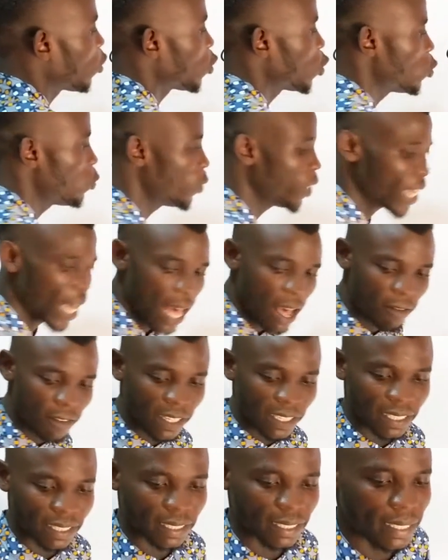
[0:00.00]
You may have
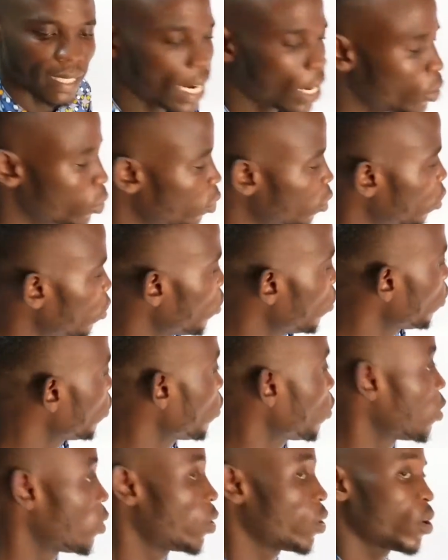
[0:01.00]
a scenario
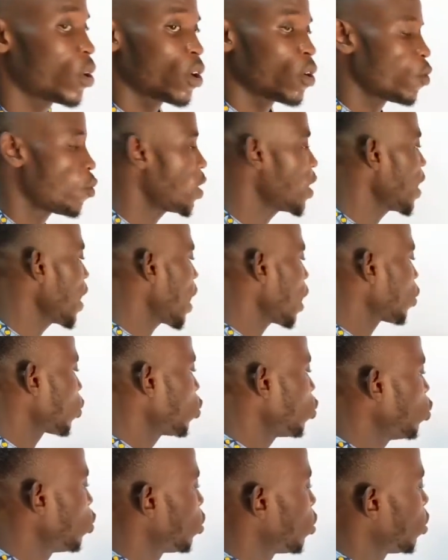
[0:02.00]
when you are
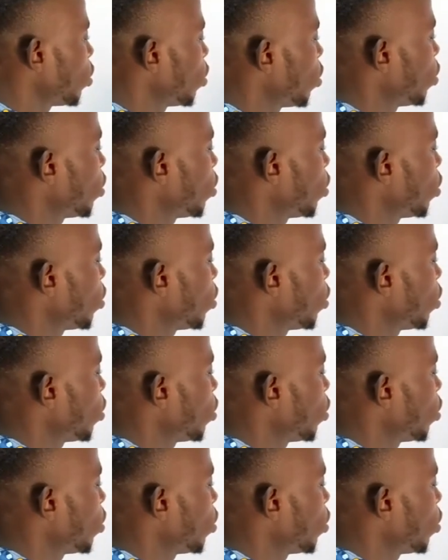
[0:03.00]
told